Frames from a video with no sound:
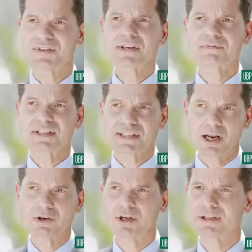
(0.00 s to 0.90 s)
think this
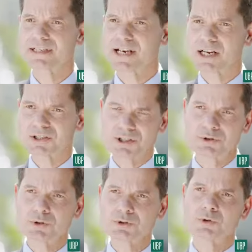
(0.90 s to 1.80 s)
slowdown is largely
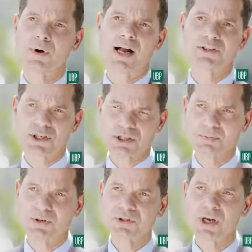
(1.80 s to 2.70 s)
due to
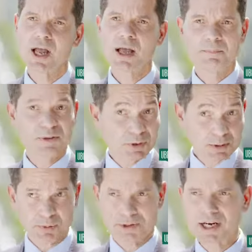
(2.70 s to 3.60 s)
adjustment
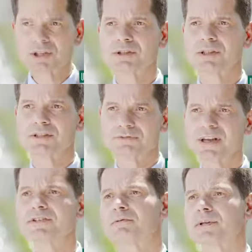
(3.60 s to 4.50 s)
between production and
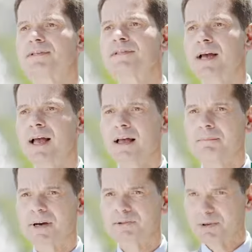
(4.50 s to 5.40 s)
inventories,
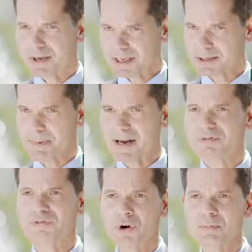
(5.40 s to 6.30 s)
but we
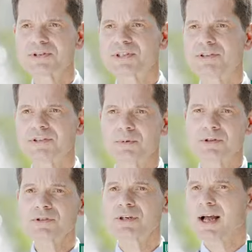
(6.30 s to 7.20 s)
expect firmer
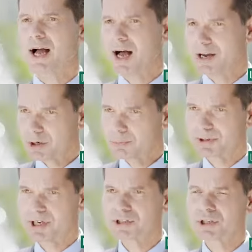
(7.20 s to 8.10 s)
sentiment, higher
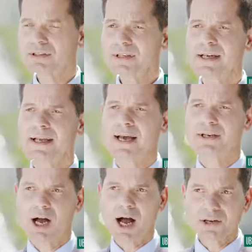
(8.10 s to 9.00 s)
production, and
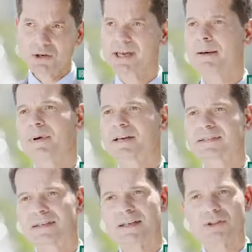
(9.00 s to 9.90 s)
a higher capex
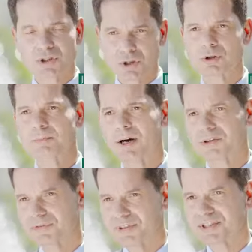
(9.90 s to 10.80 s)
in the second
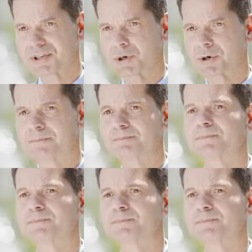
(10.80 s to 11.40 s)
part of this year.